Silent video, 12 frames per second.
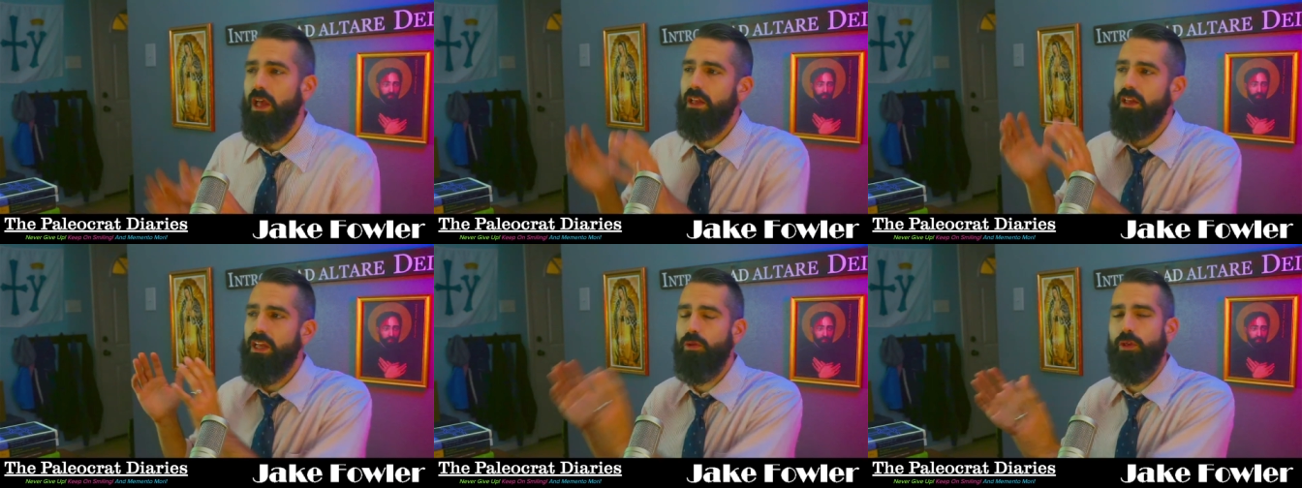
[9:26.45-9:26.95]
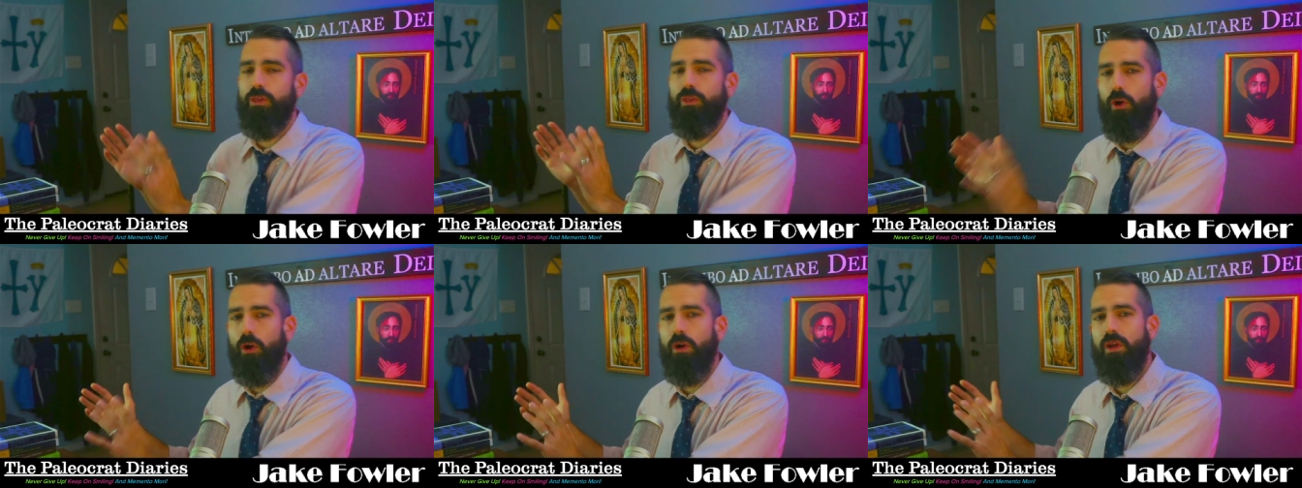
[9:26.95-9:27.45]
Leo
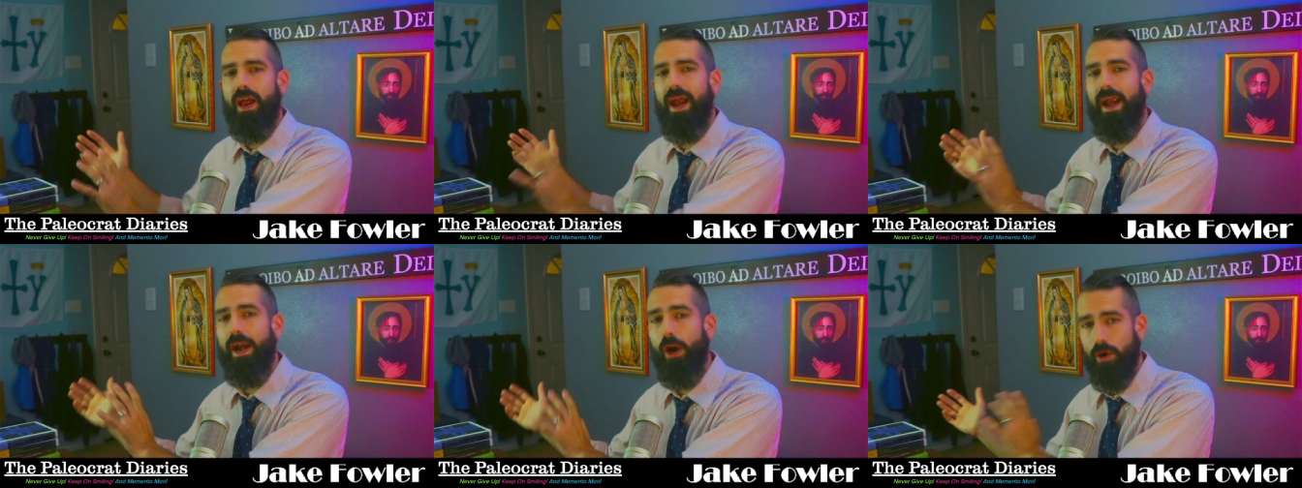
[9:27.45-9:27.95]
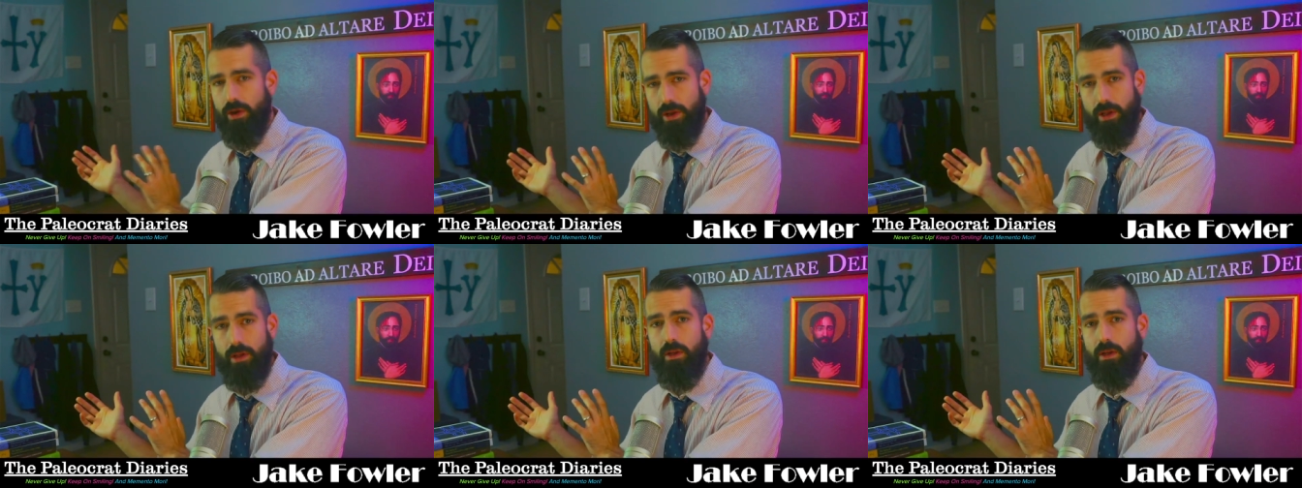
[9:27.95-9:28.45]
III erred
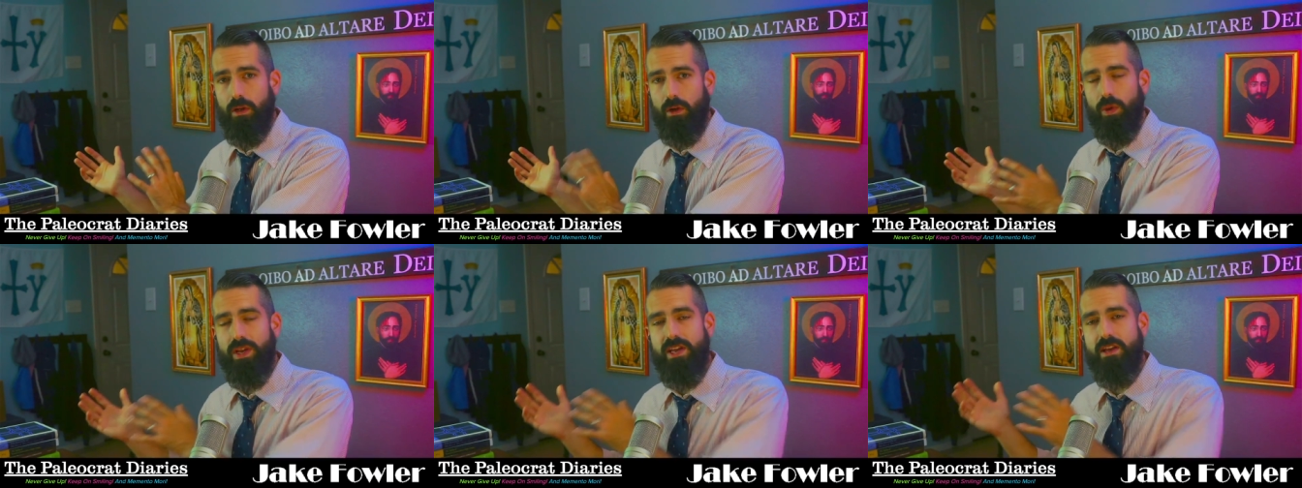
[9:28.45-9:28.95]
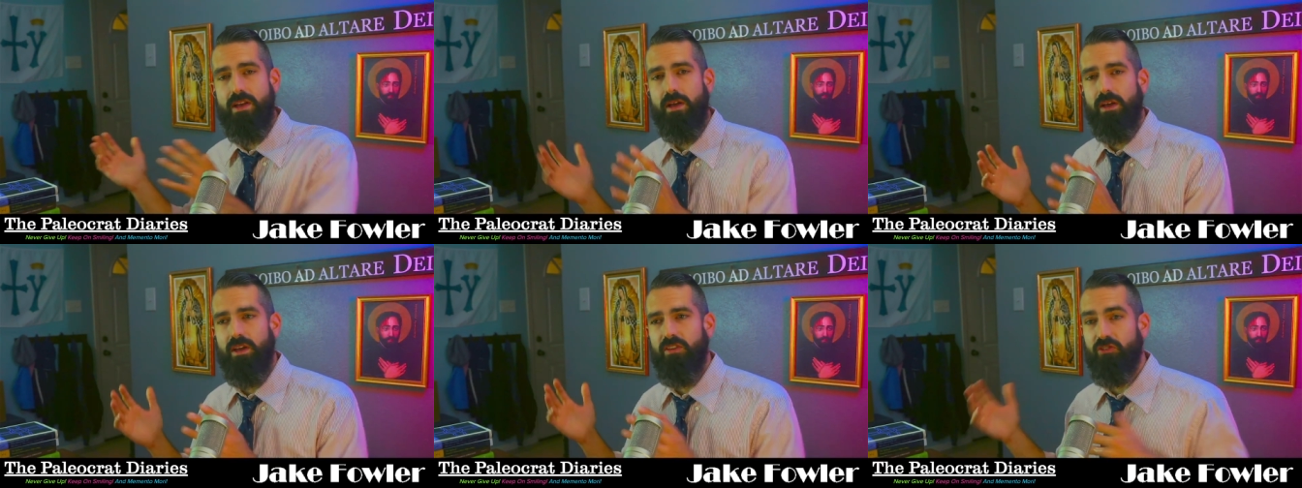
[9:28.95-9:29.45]
when he
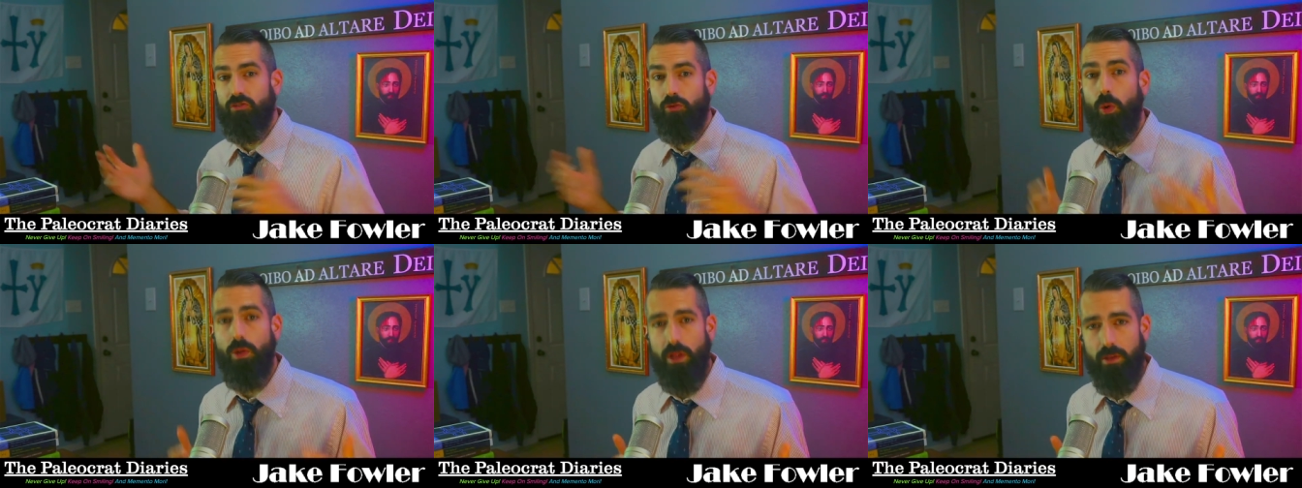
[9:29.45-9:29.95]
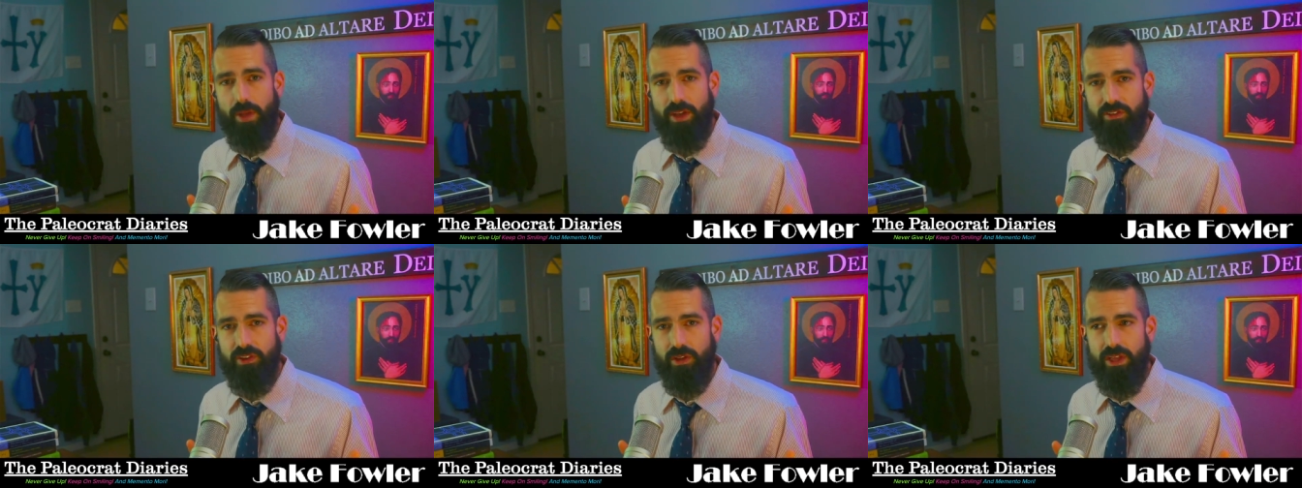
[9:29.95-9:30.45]
stole it,
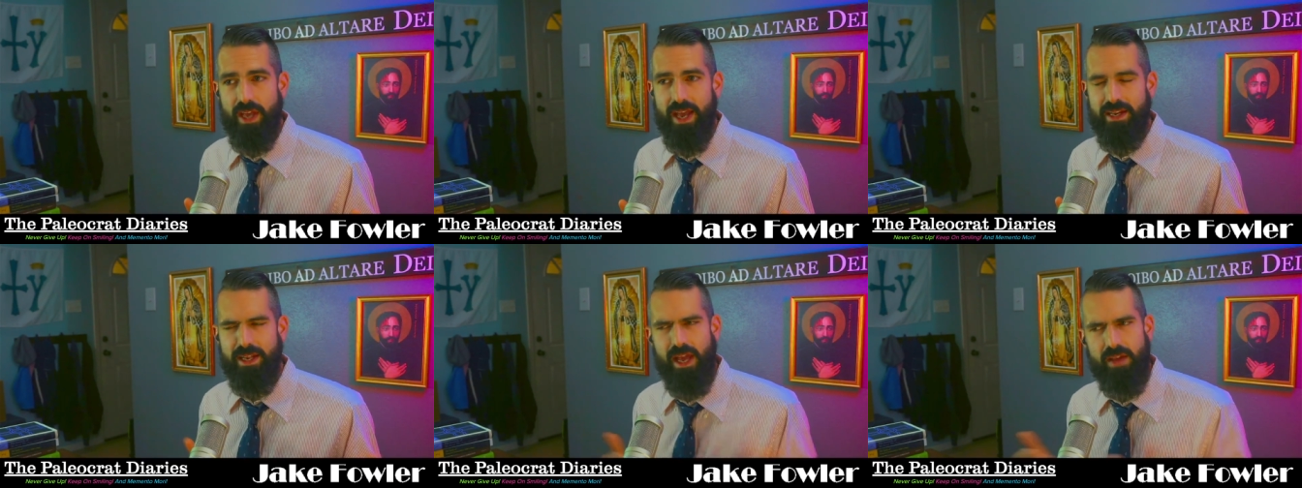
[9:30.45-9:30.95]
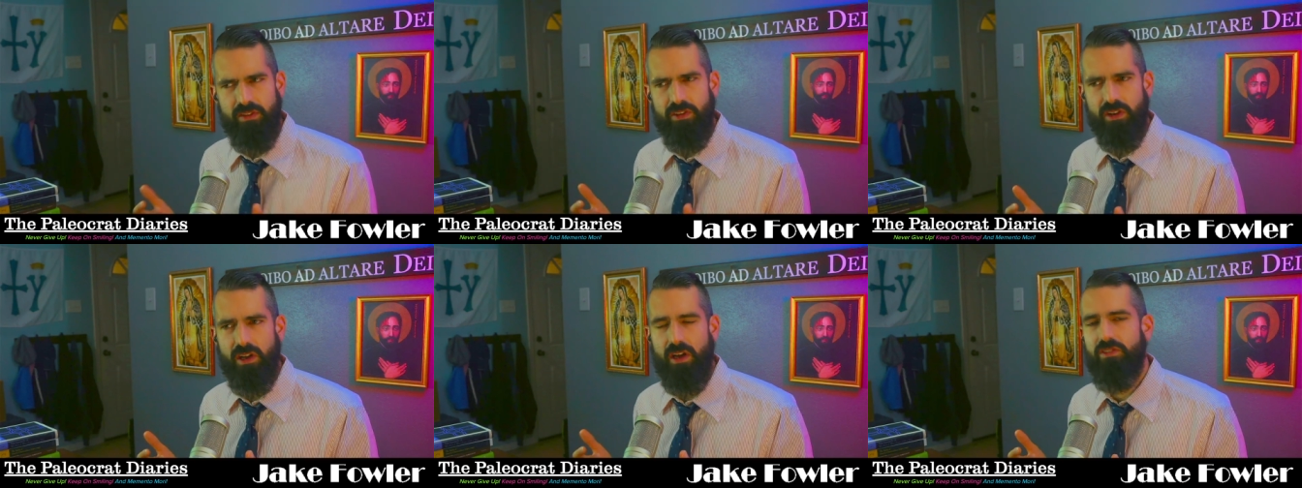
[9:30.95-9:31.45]
basically, and gave it to
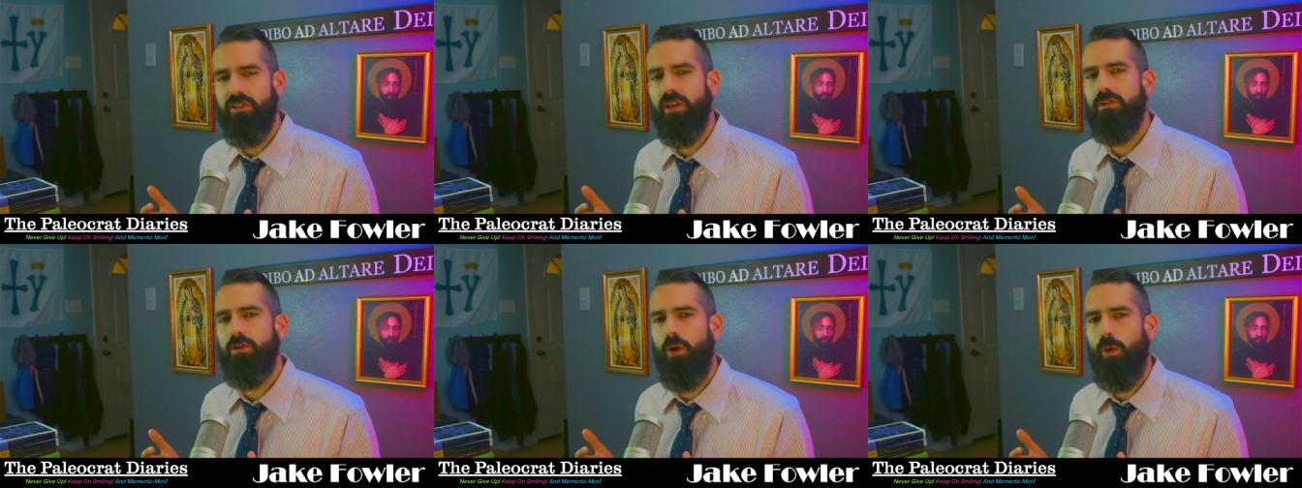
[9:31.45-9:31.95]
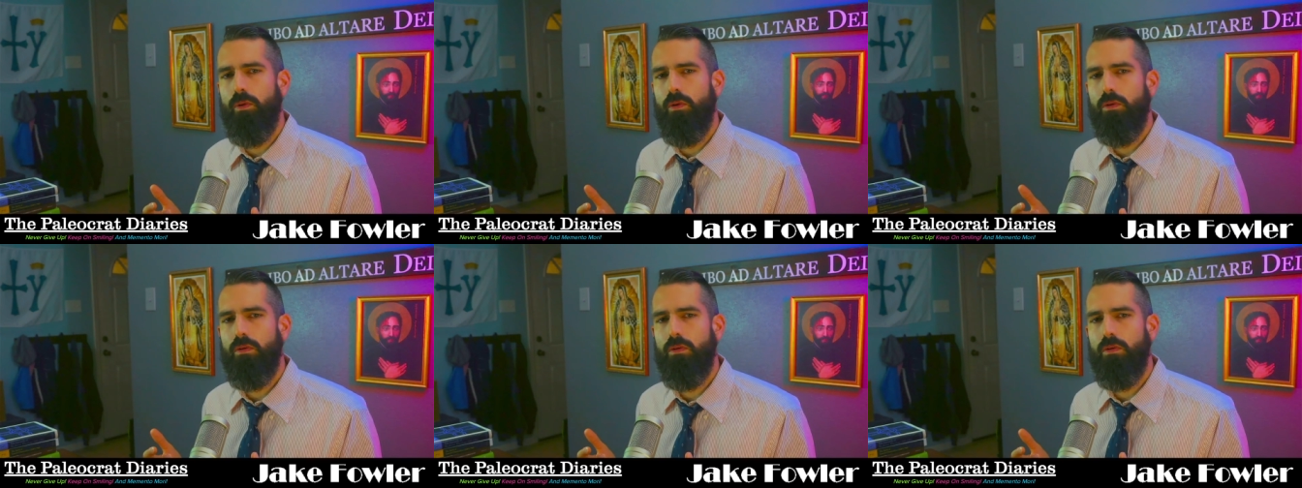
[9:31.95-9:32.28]
Constantinople.